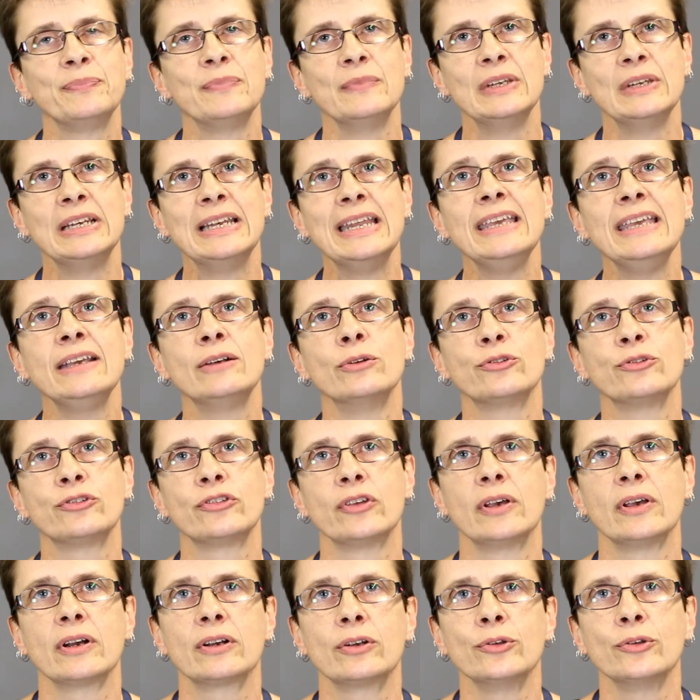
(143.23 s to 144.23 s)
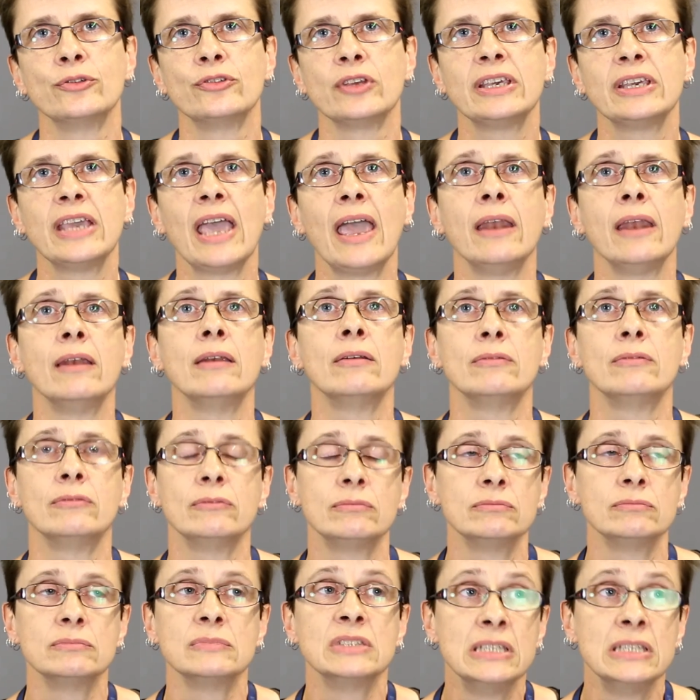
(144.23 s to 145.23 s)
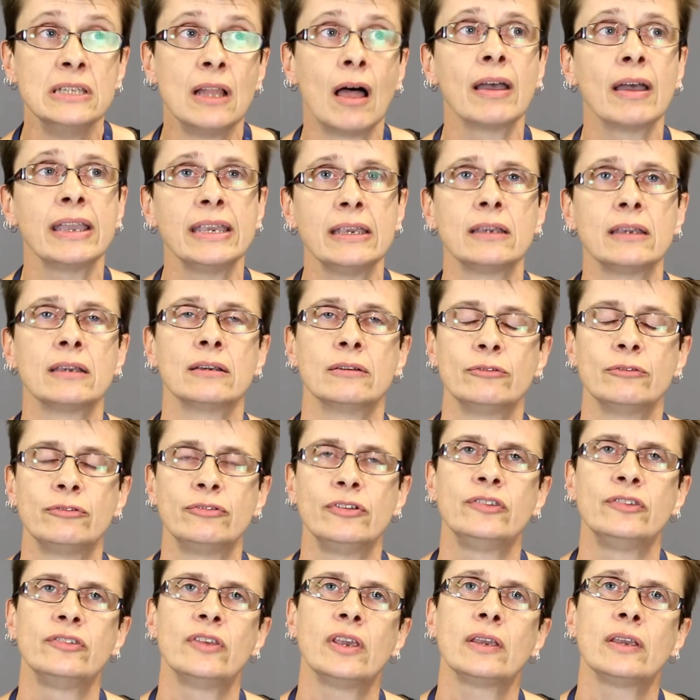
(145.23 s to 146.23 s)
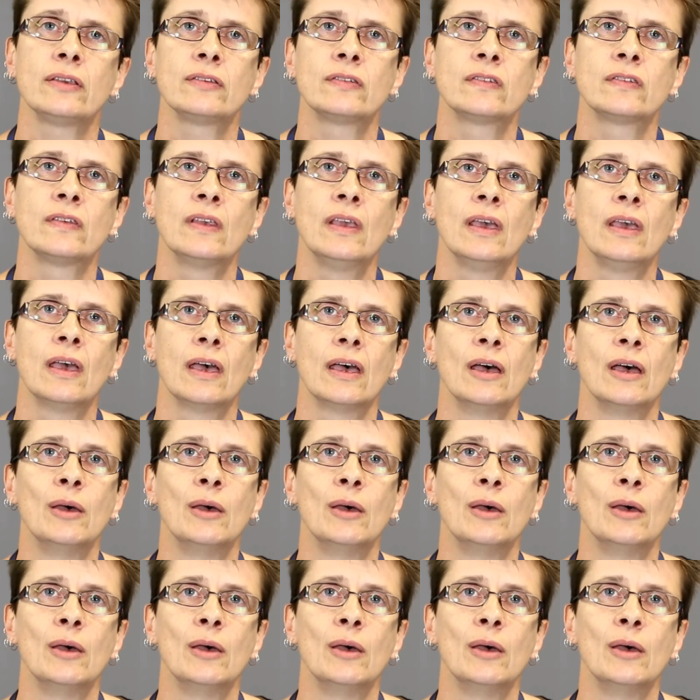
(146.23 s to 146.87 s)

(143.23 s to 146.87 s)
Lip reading: legal circles, again, like physics,